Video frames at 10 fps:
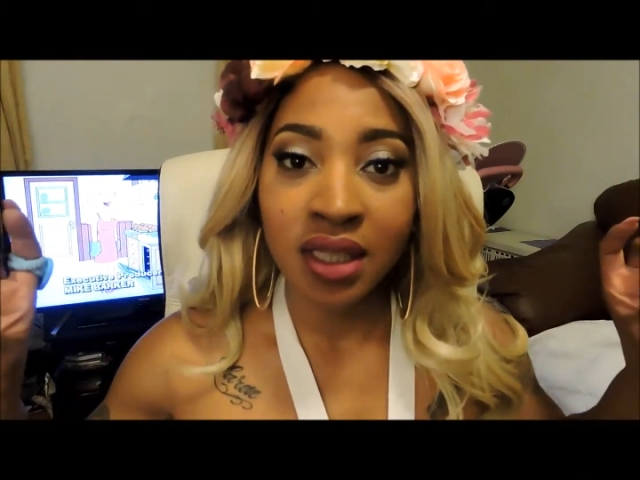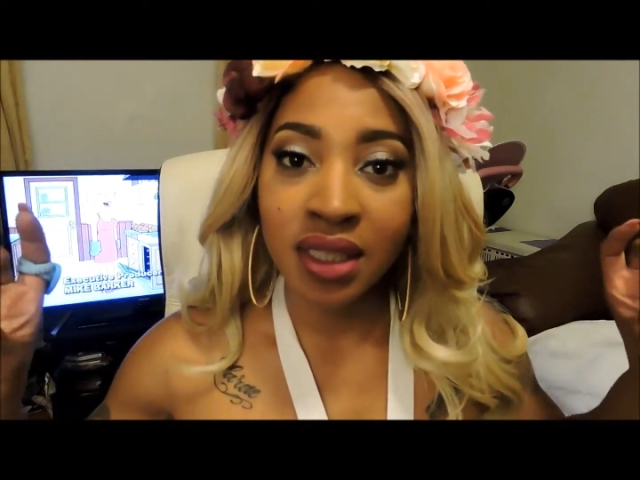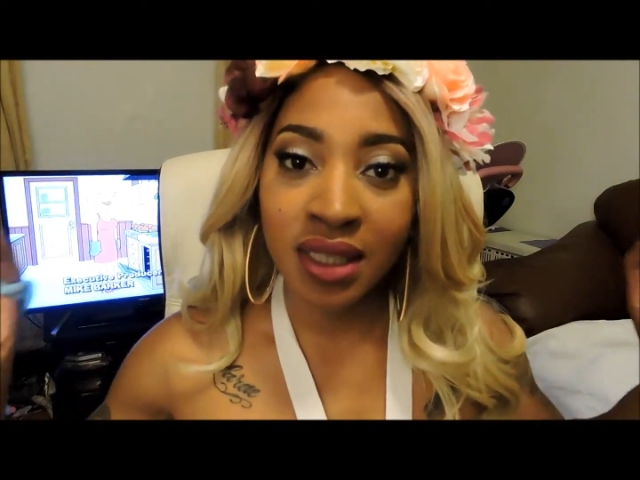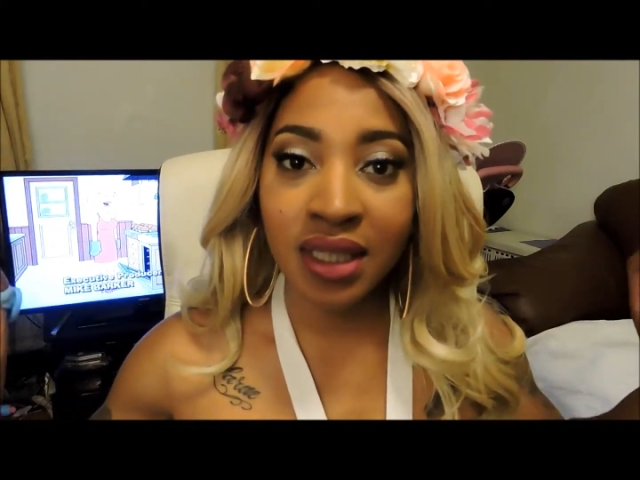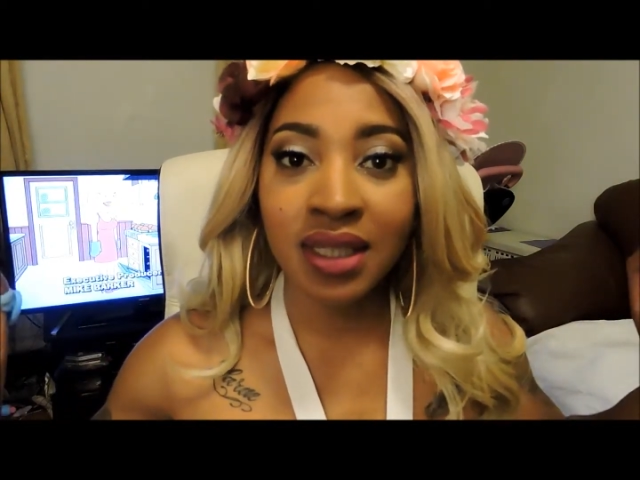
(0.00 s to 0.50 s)

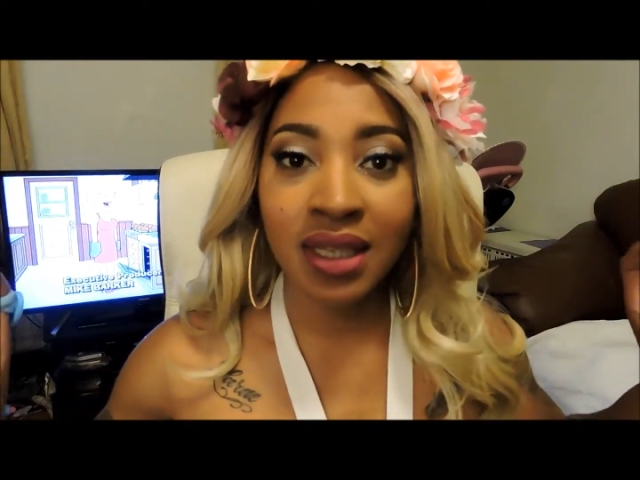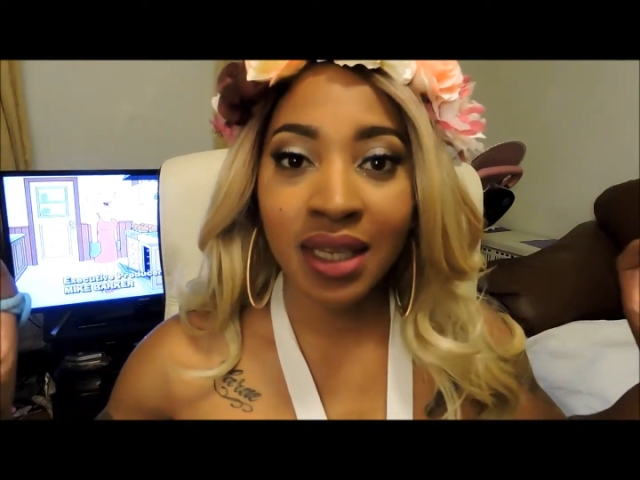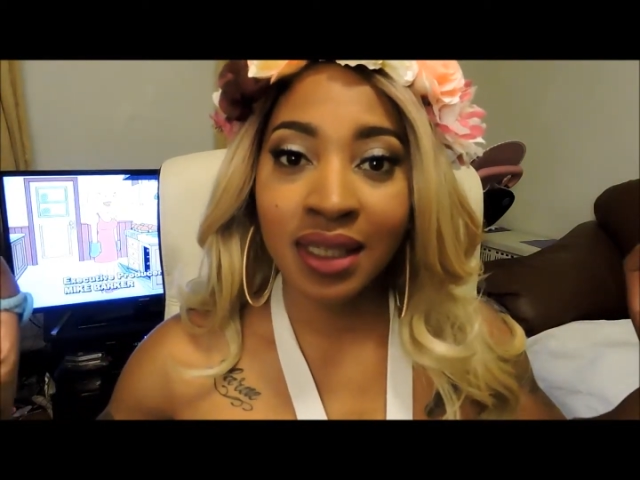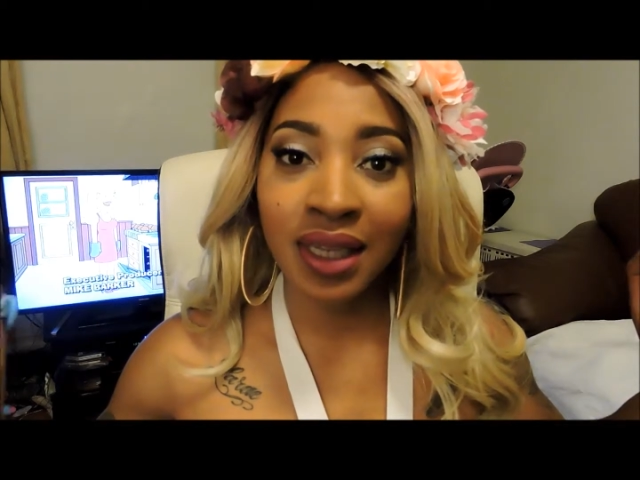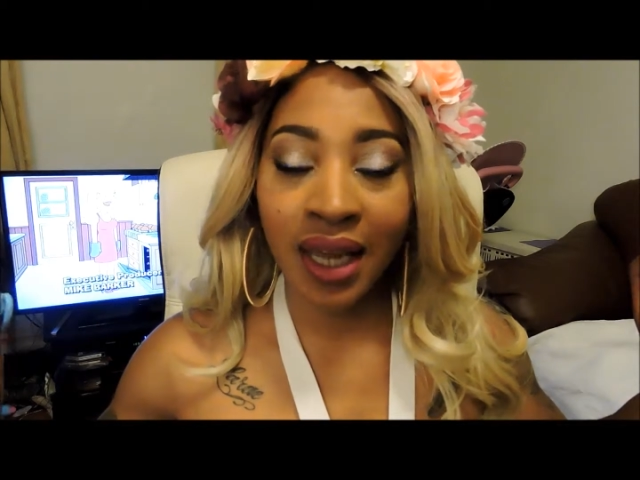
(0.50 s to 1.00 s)

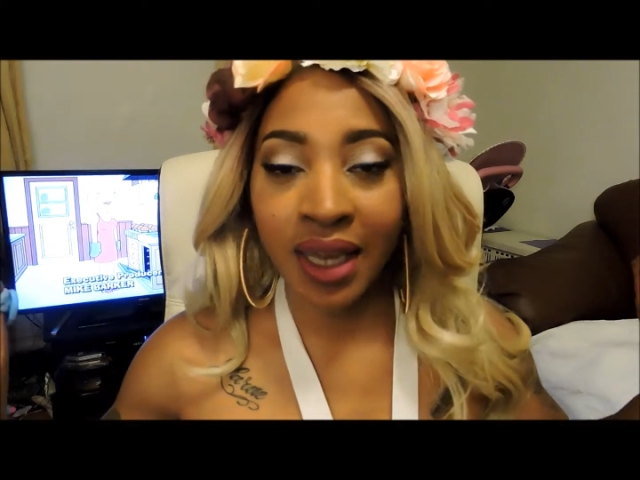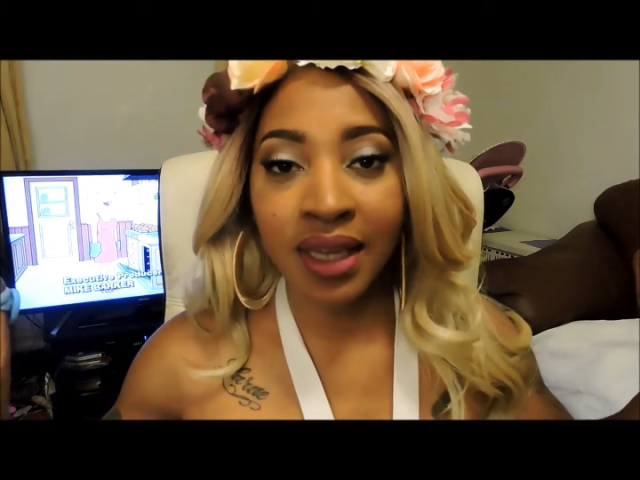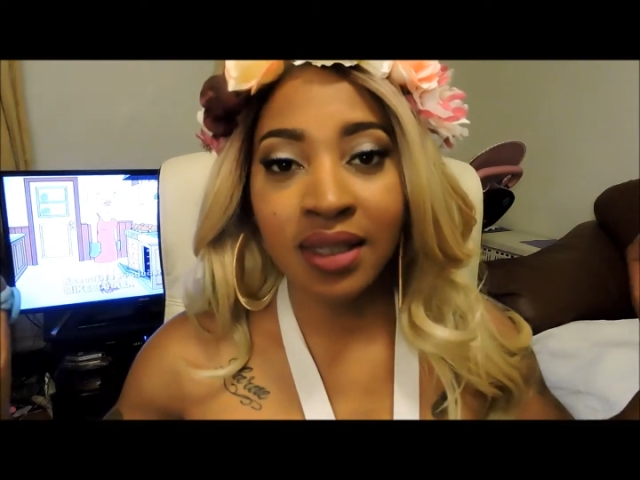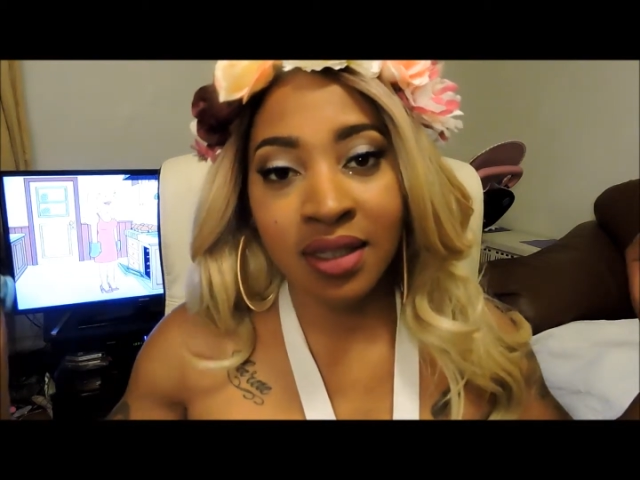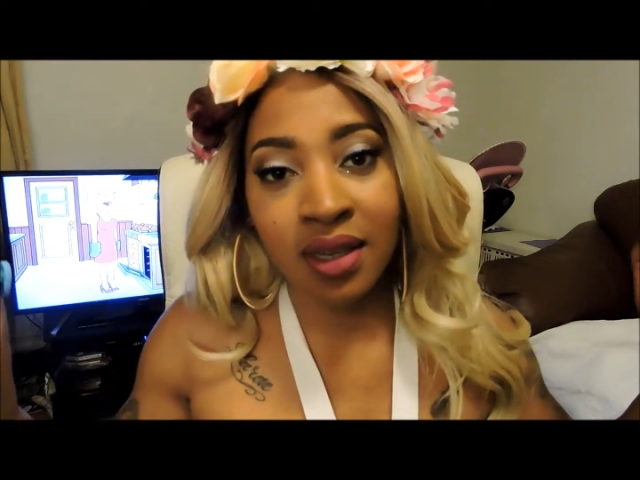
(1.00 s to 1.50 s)
decent
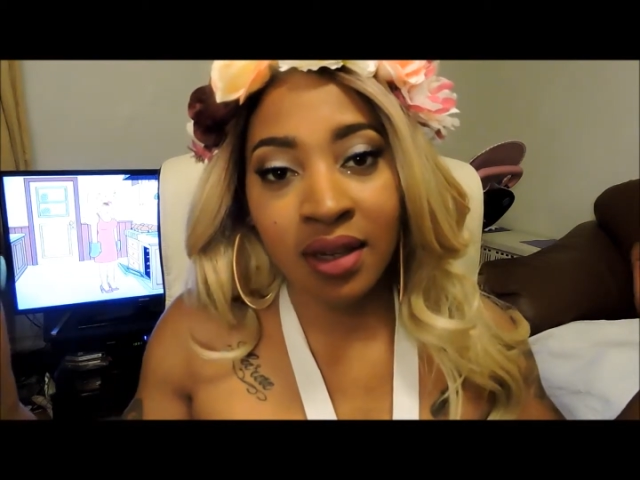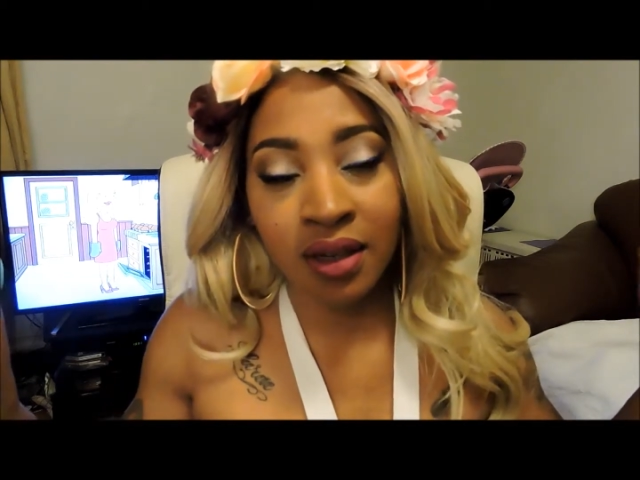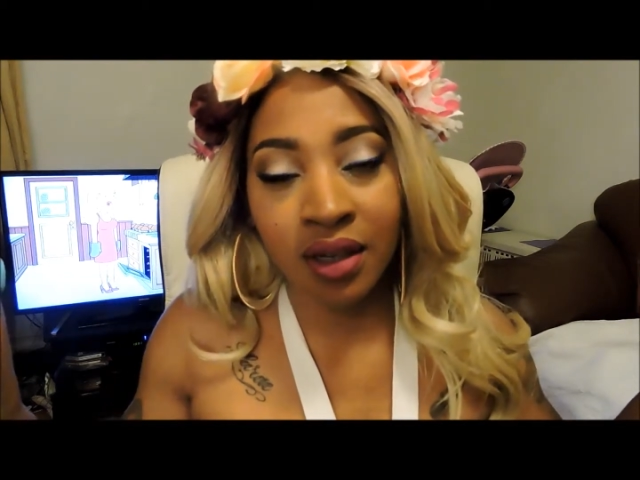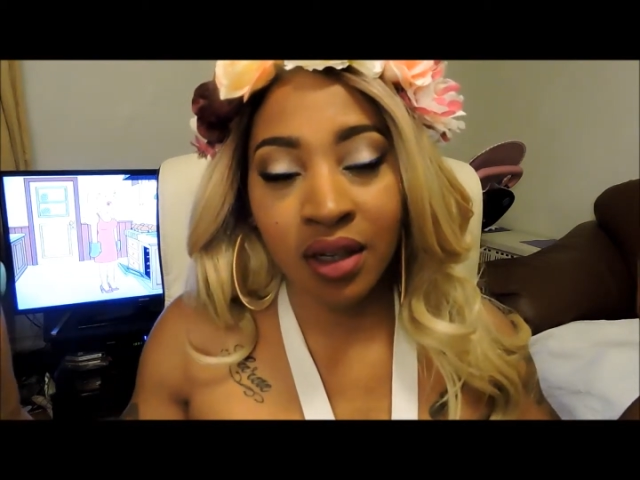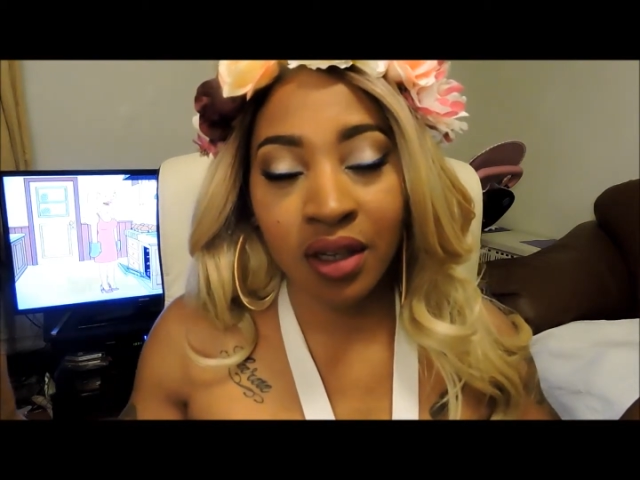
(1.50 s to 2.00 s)
light
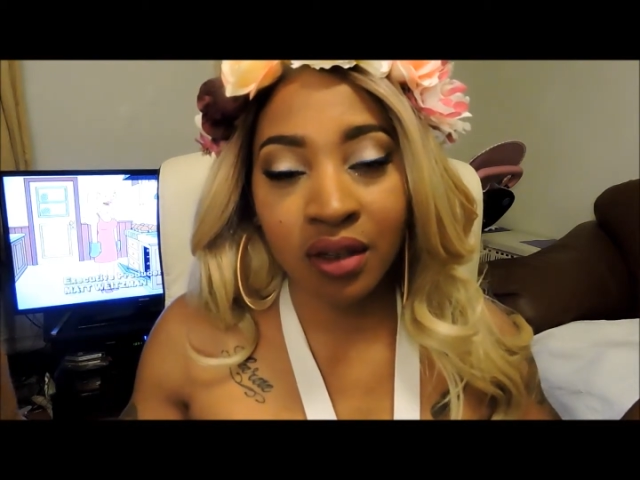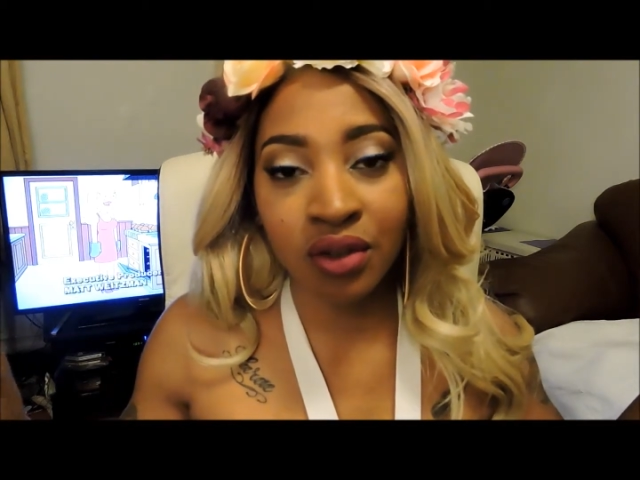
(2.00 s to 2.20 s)
to